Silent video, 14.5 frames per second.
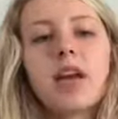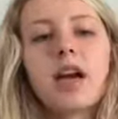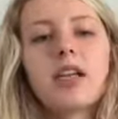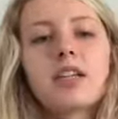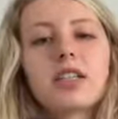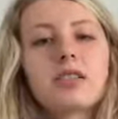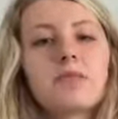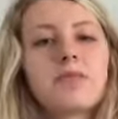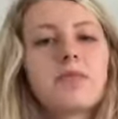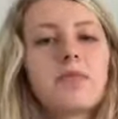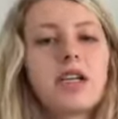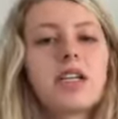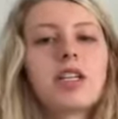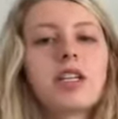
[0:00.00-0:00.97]
I just
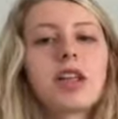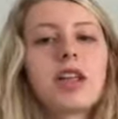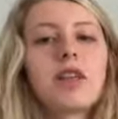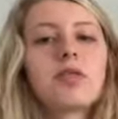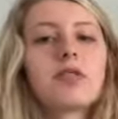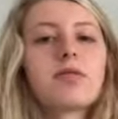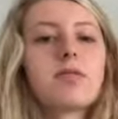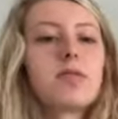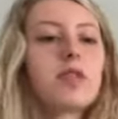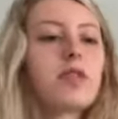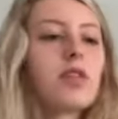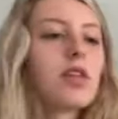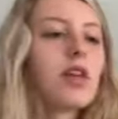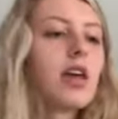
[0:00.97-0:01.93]
made sure that it was
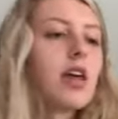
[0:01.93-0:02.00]
smooth.